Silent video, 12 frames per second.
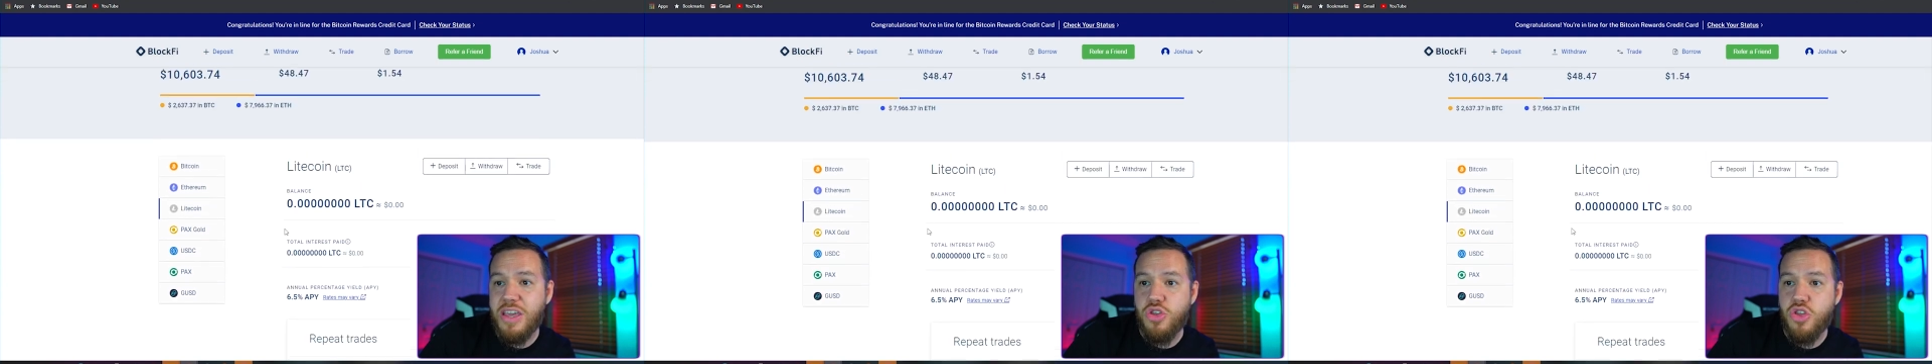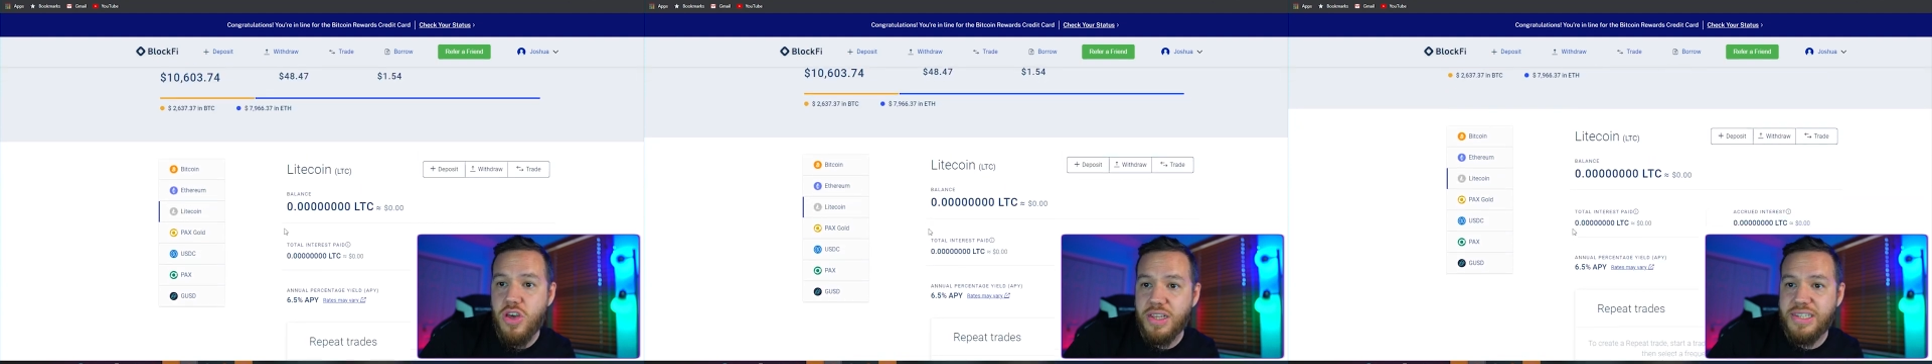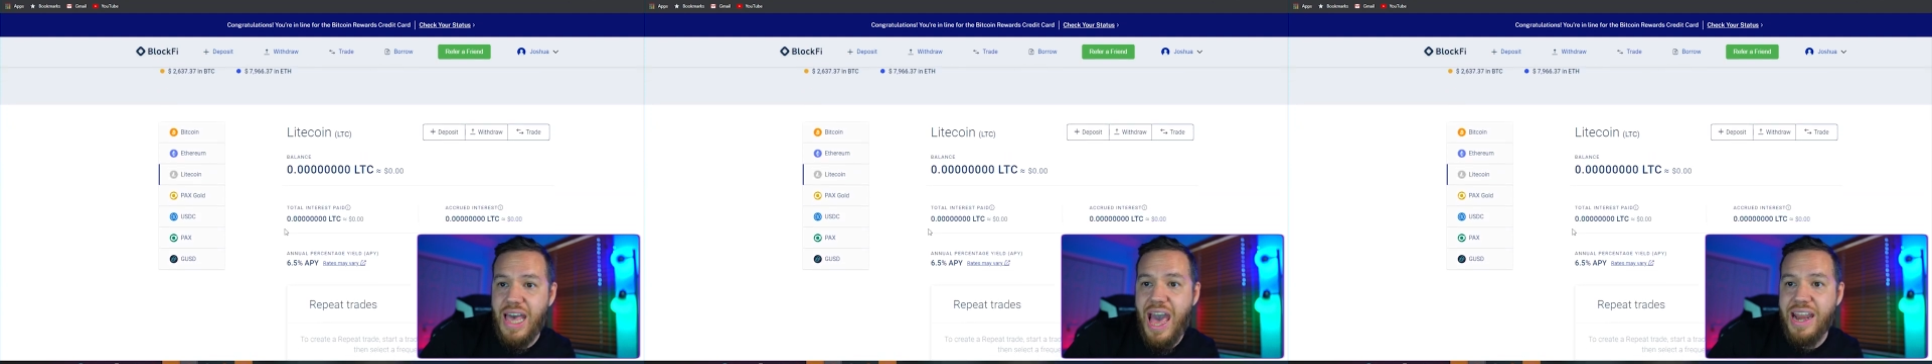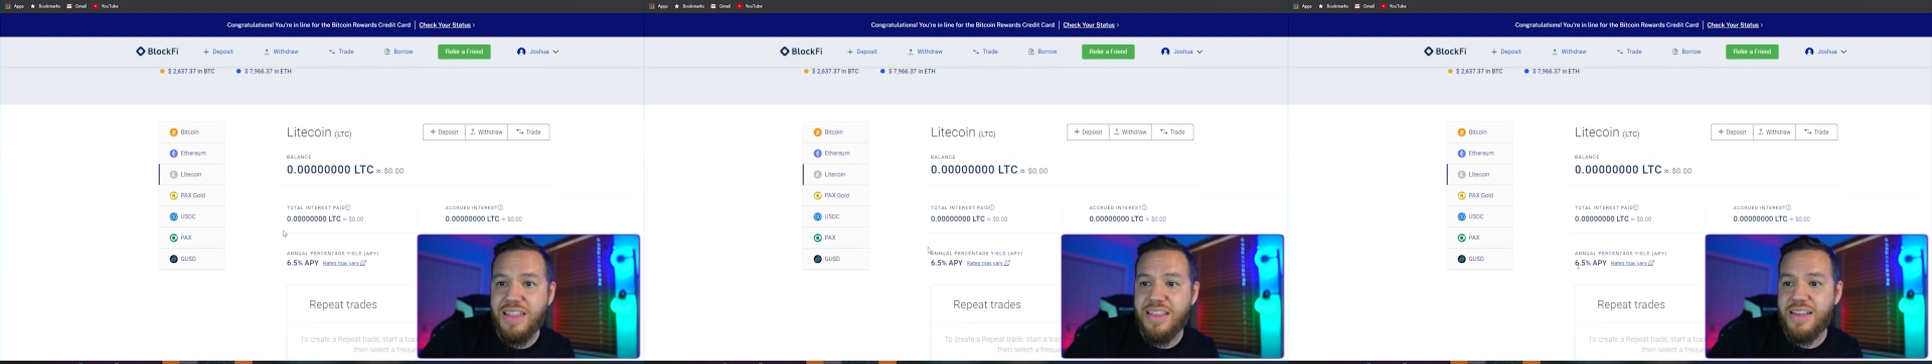just
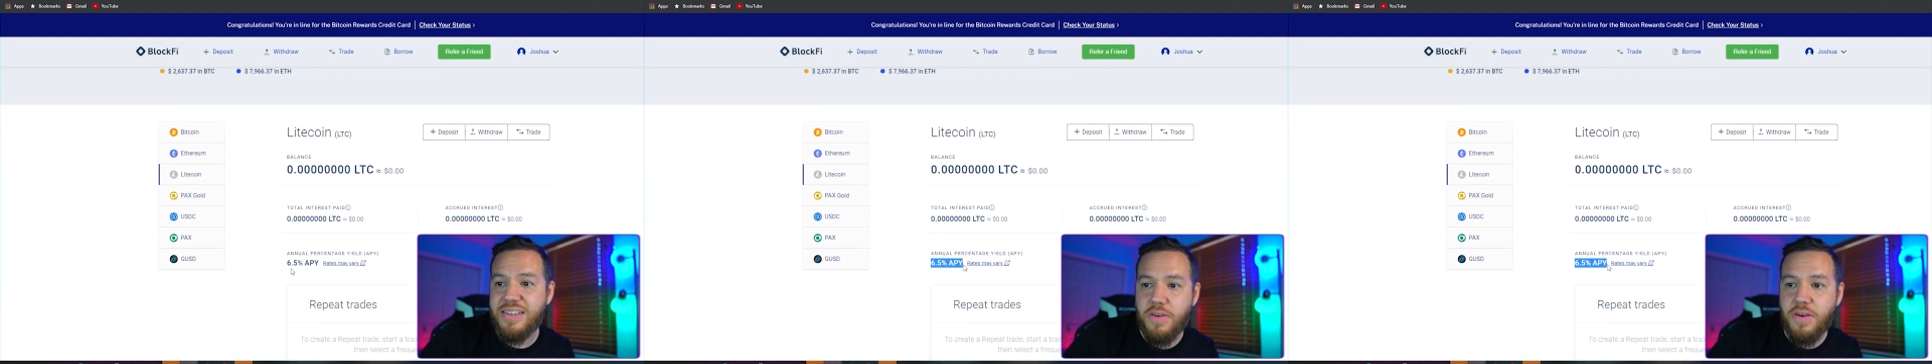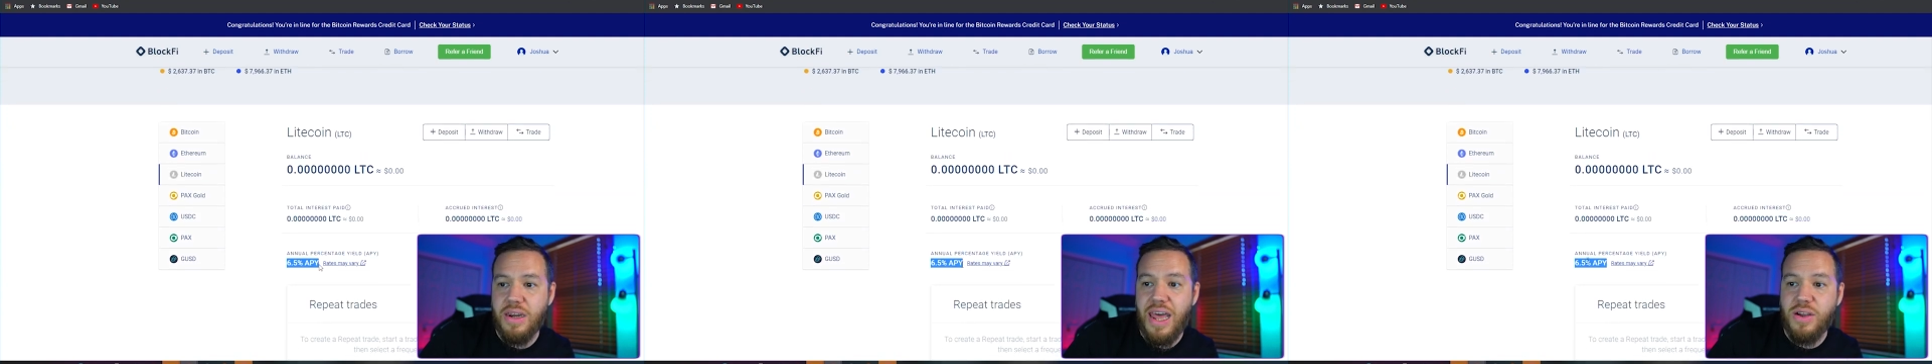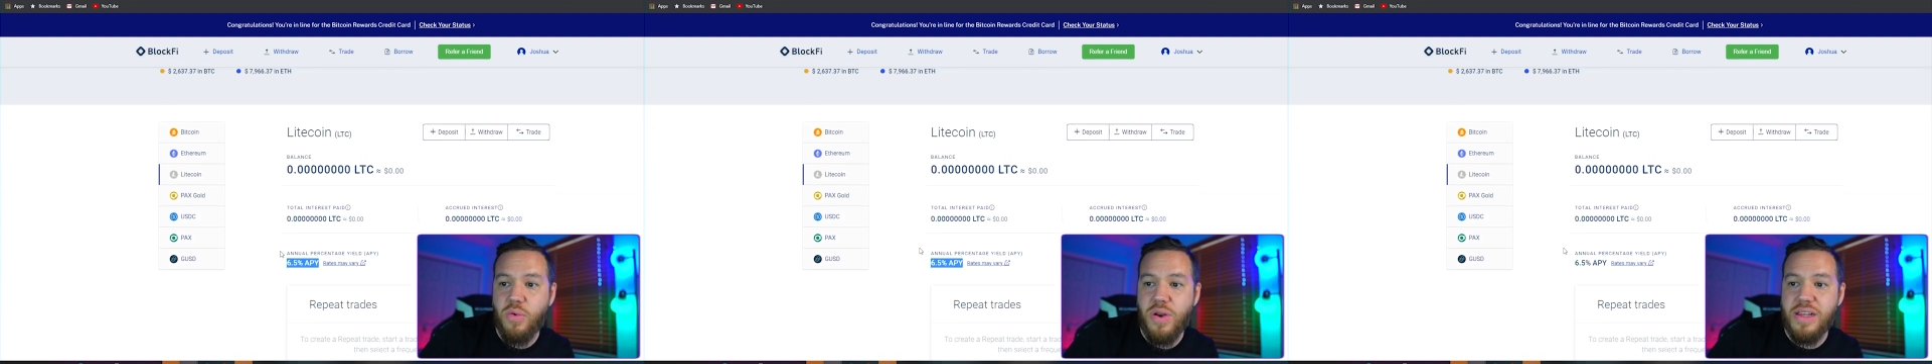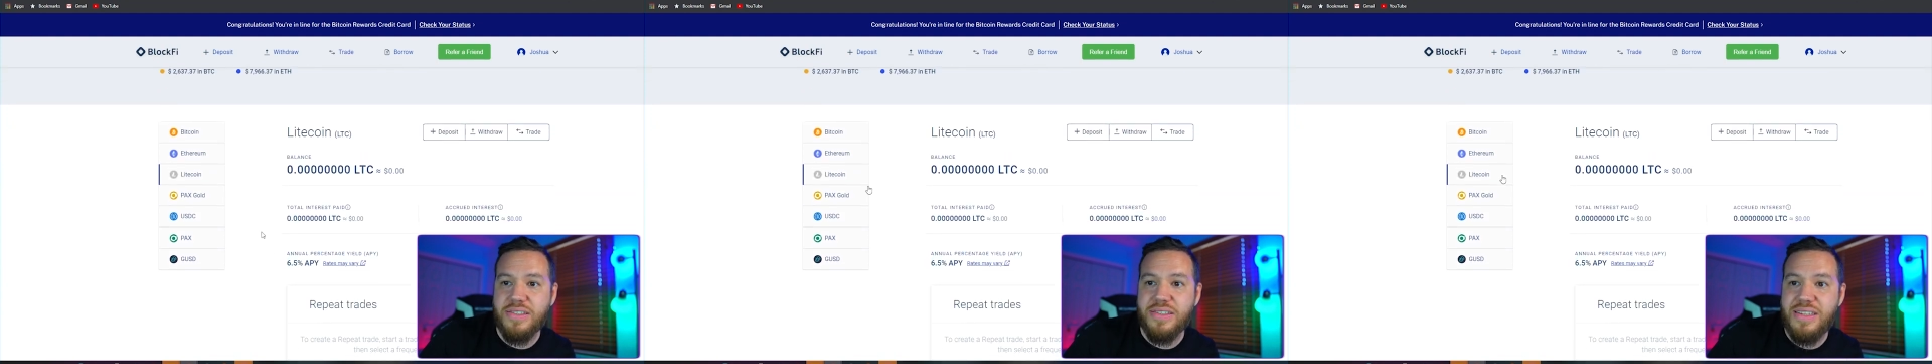added this.
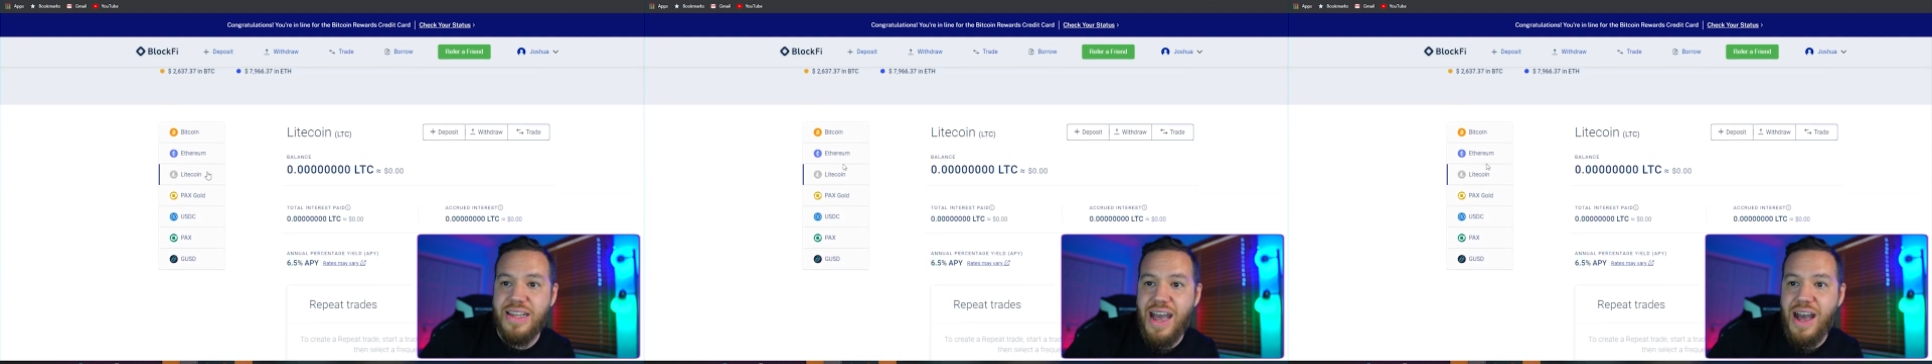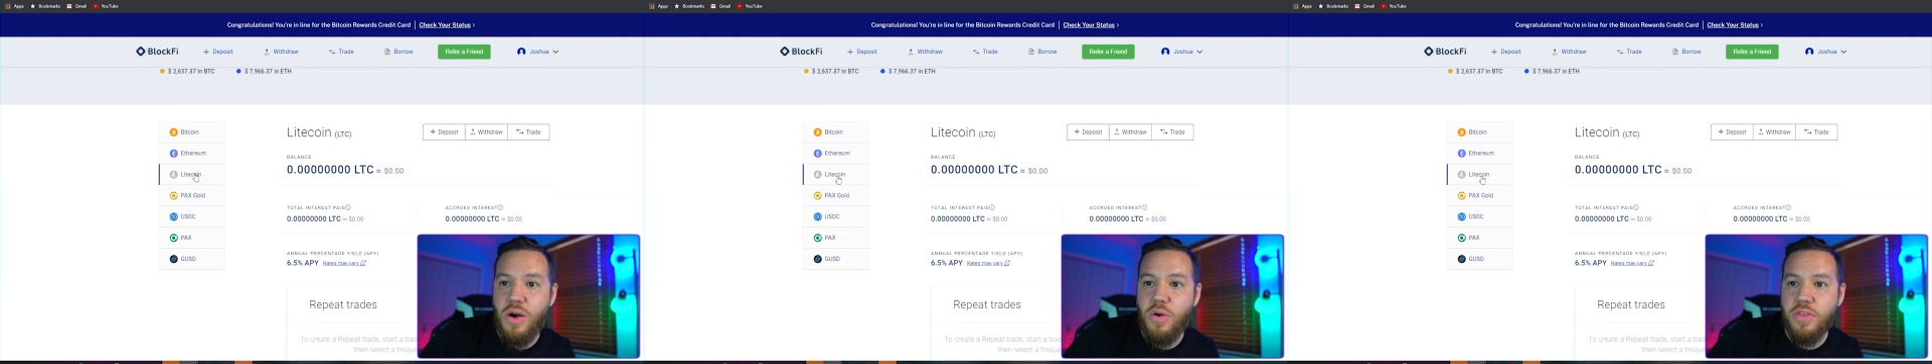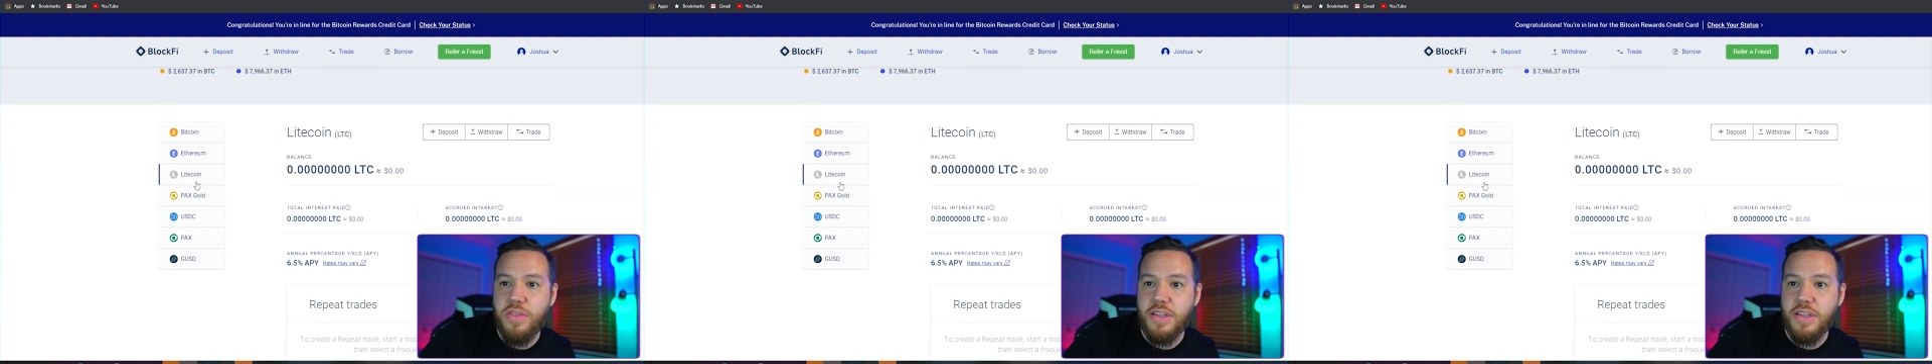Litecoin is now